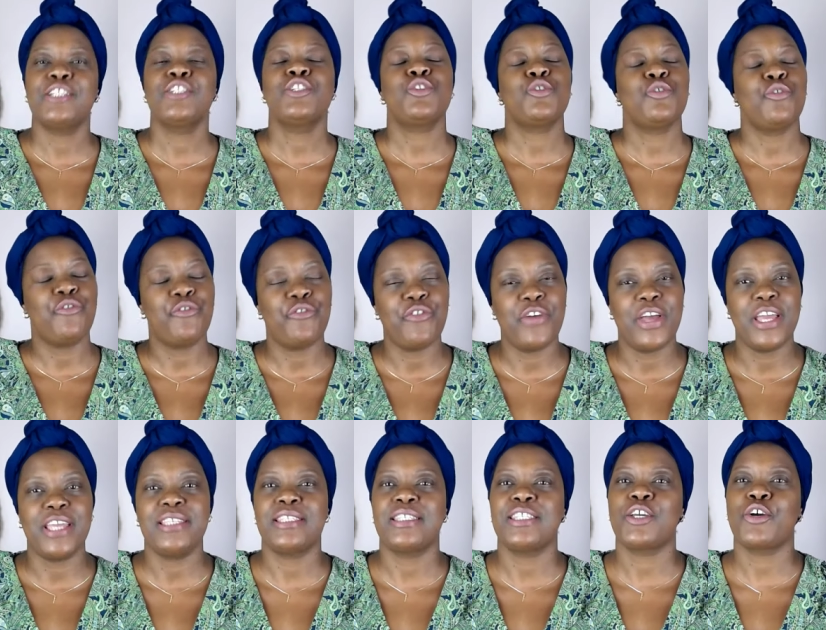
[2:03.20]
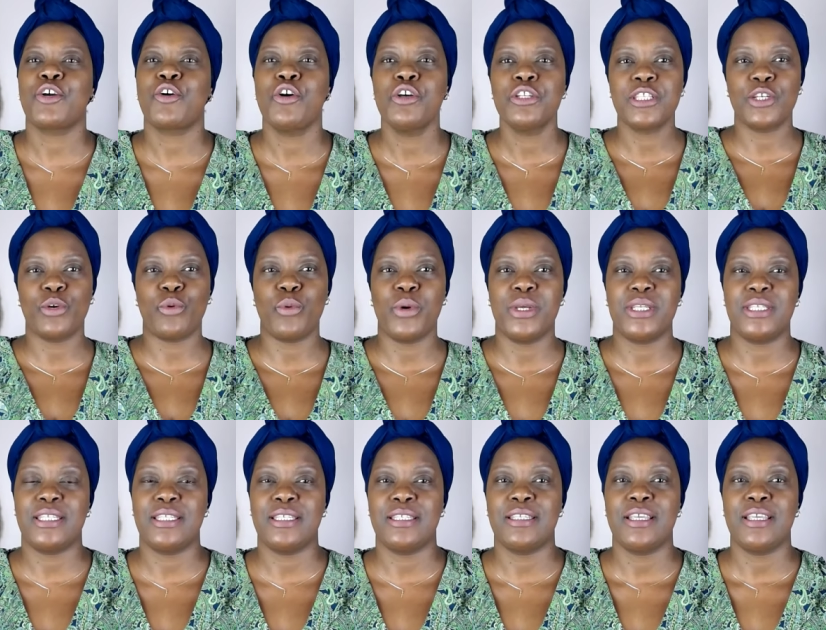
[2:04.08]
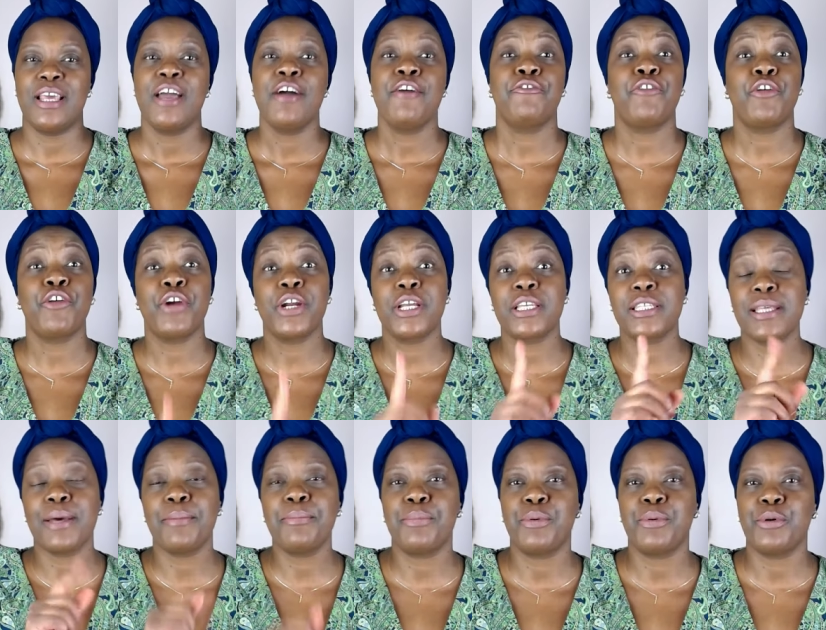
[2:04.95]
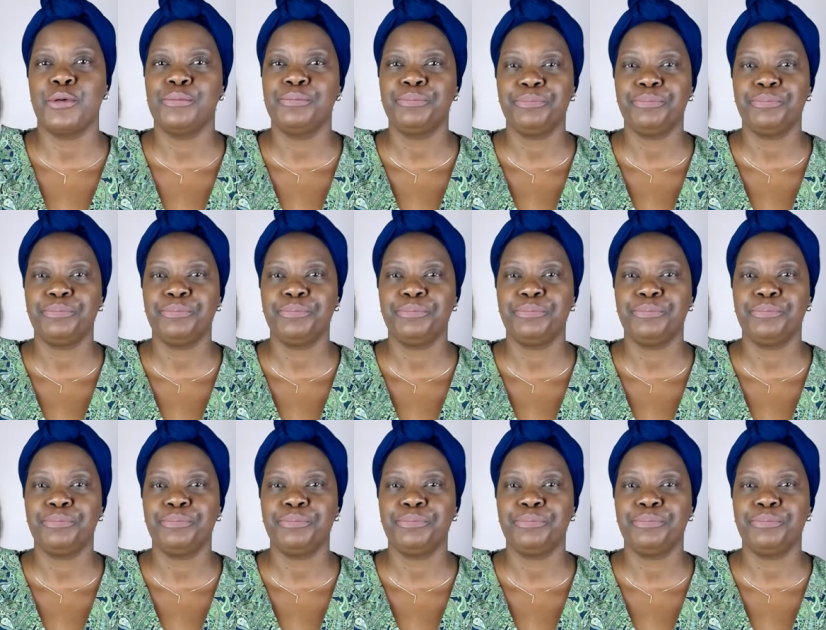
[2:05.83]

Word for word: to face the consequences. For example,